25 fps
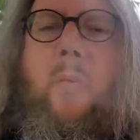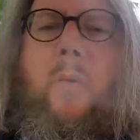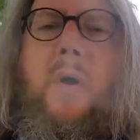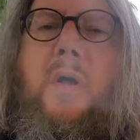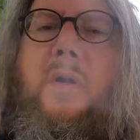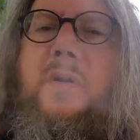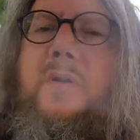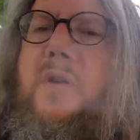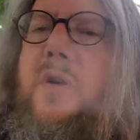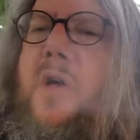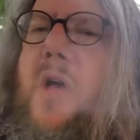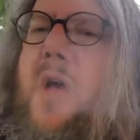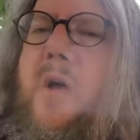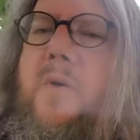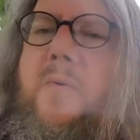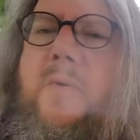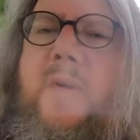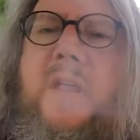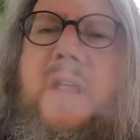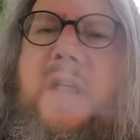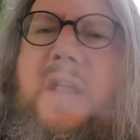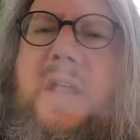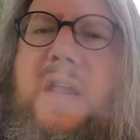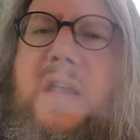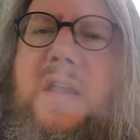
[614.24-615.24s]

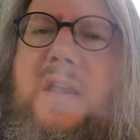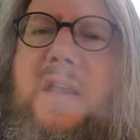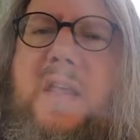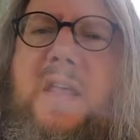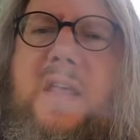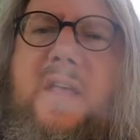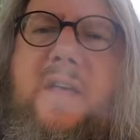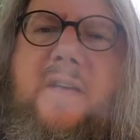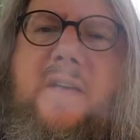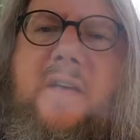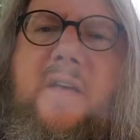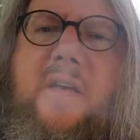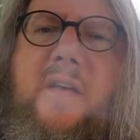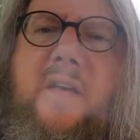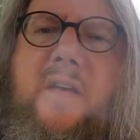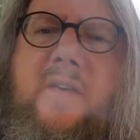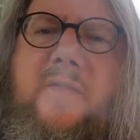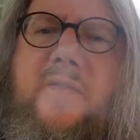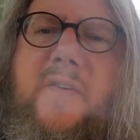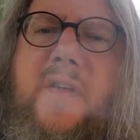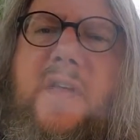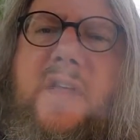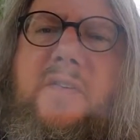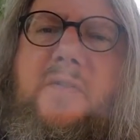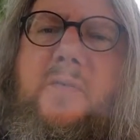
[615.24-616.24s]
wondering
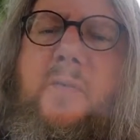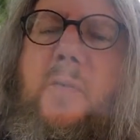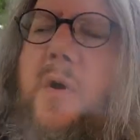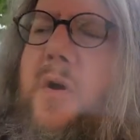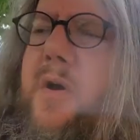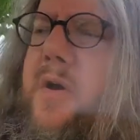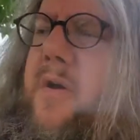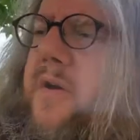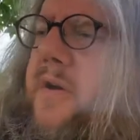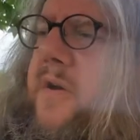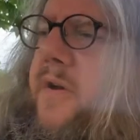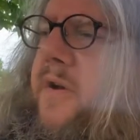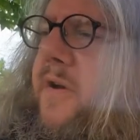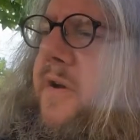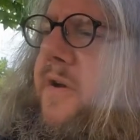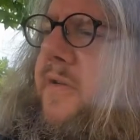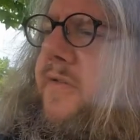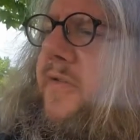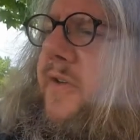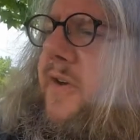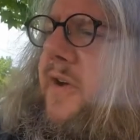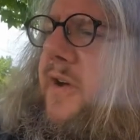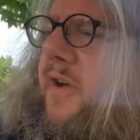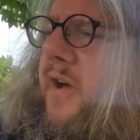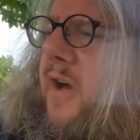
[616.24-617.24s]
if it's
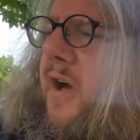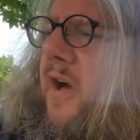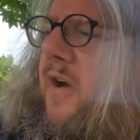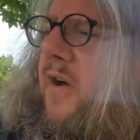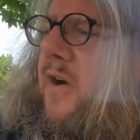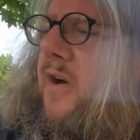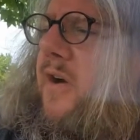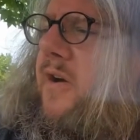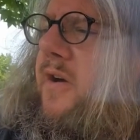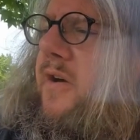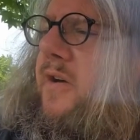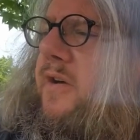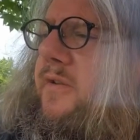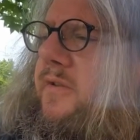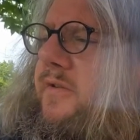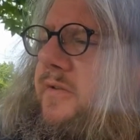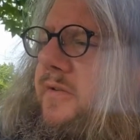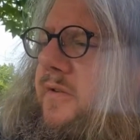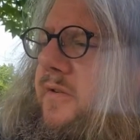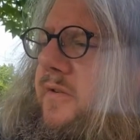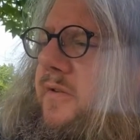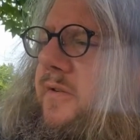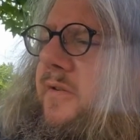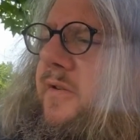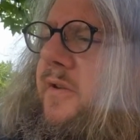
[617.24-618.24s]
worth the cost
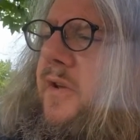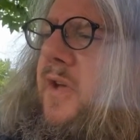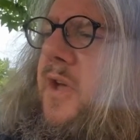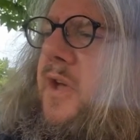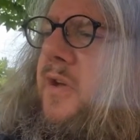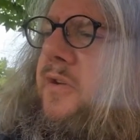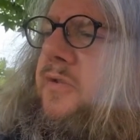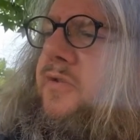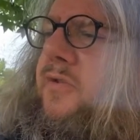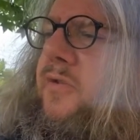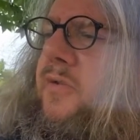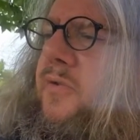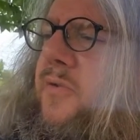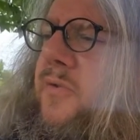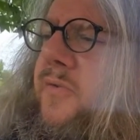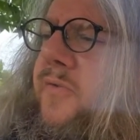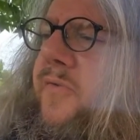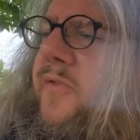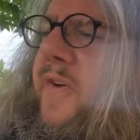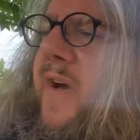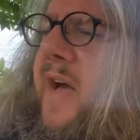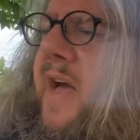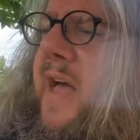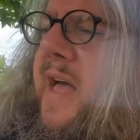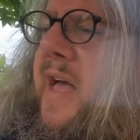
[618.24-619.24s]

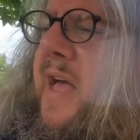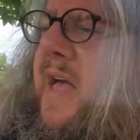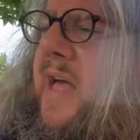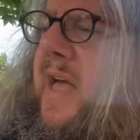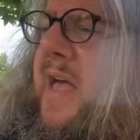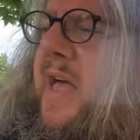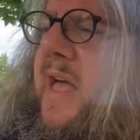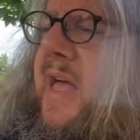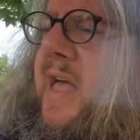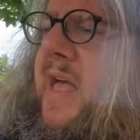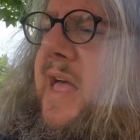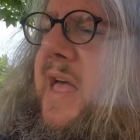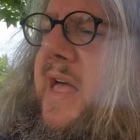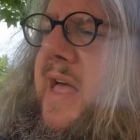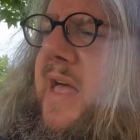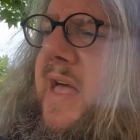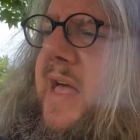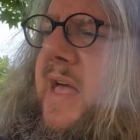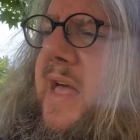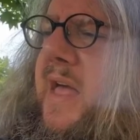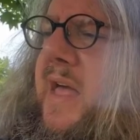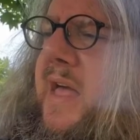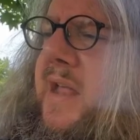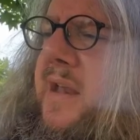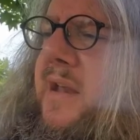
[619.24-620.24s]
to
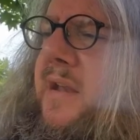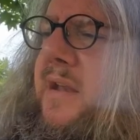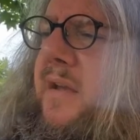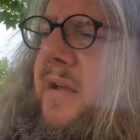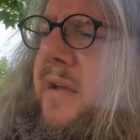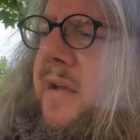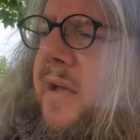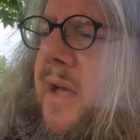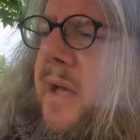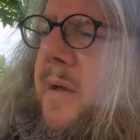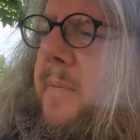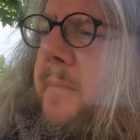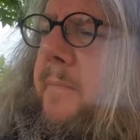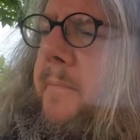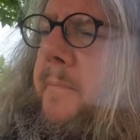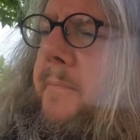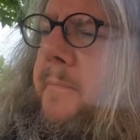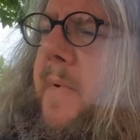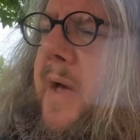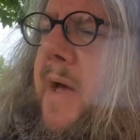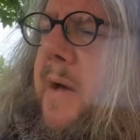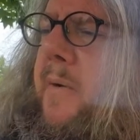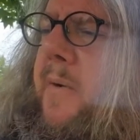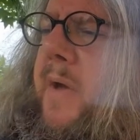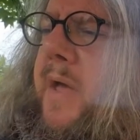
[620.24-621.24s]

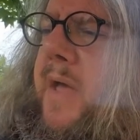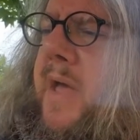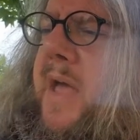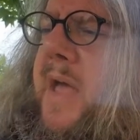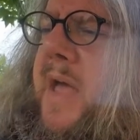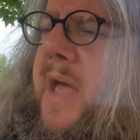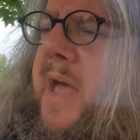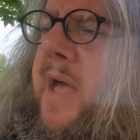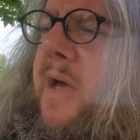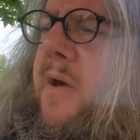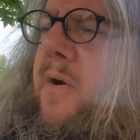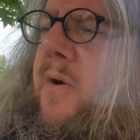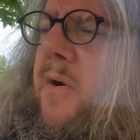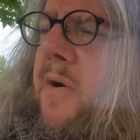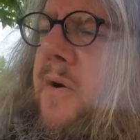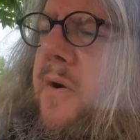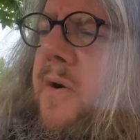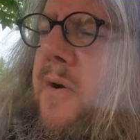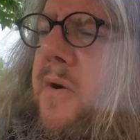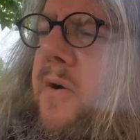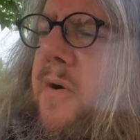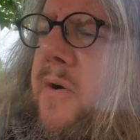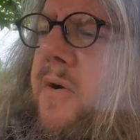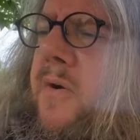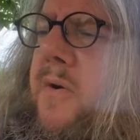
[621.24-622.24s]
find my way
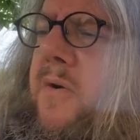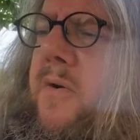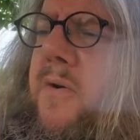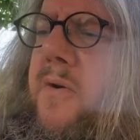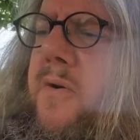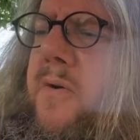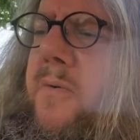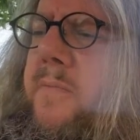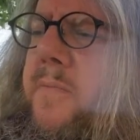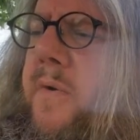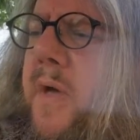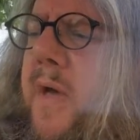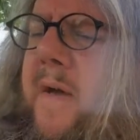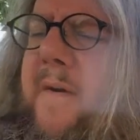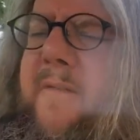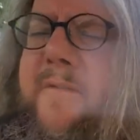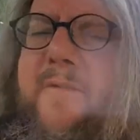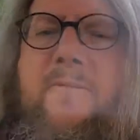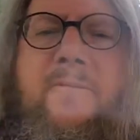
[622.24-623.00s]
home,